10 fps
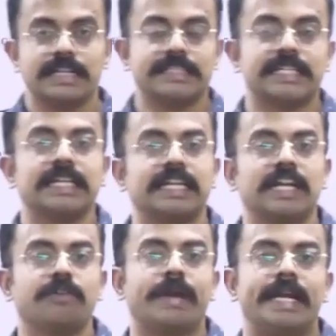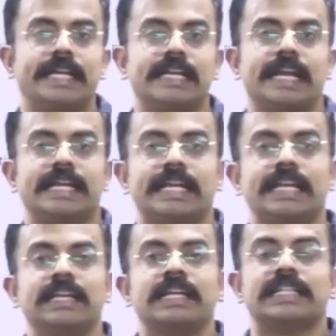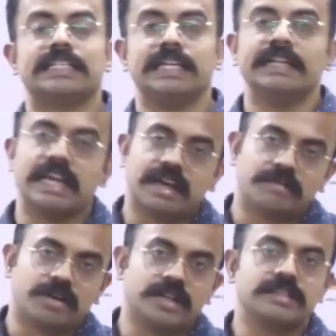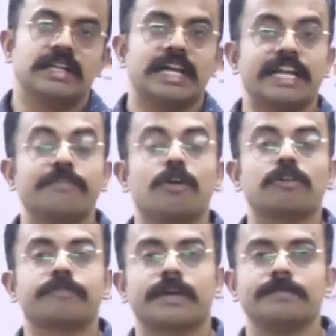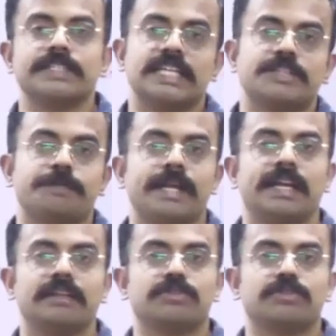Recently in 2019, India was revoked from GSP.